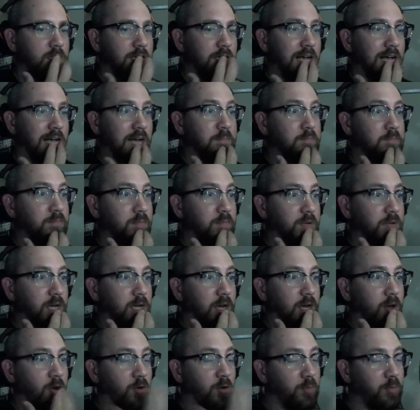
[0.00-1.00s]
I'm
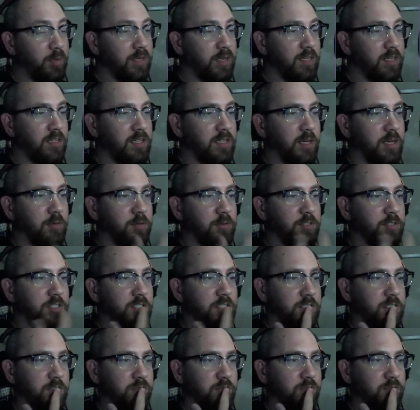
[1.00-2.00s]
hoping they were
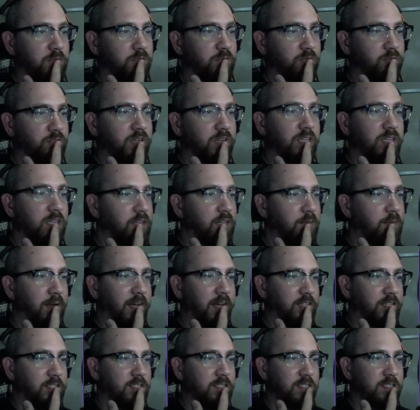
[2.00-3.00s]
just from friendly
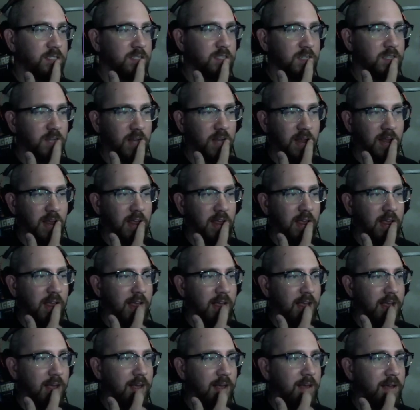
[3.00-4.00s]
matches.
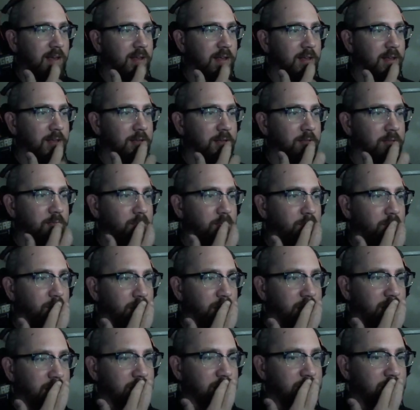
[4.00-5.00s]

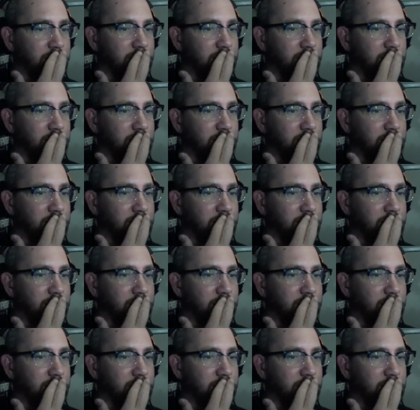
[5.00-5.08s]
But